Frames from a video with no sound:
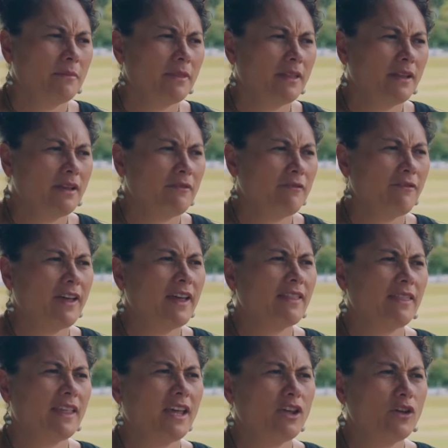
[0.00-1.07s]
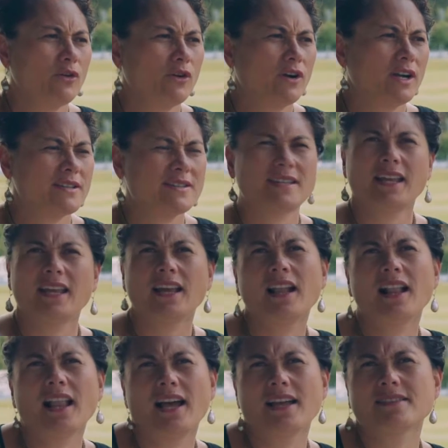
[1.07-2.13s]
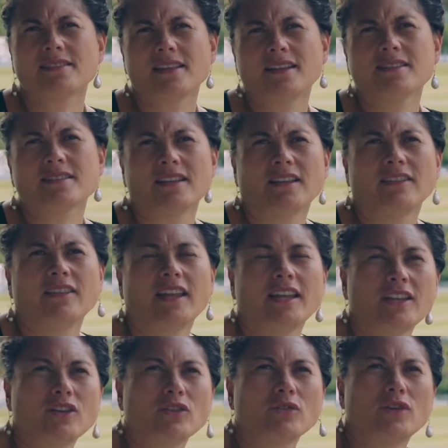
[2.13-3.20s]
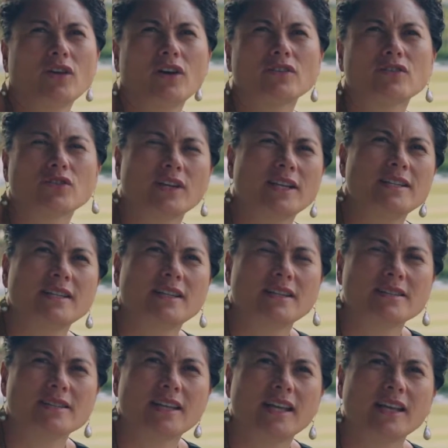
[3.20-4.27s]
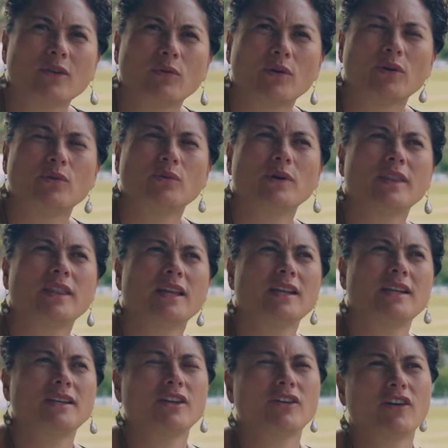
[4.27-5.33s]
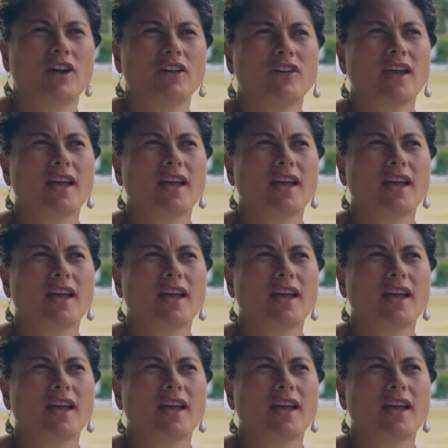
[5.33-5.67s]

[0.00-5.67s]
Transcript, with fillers: The fact that you're a second class citizen, that you're not treated as an equal within your own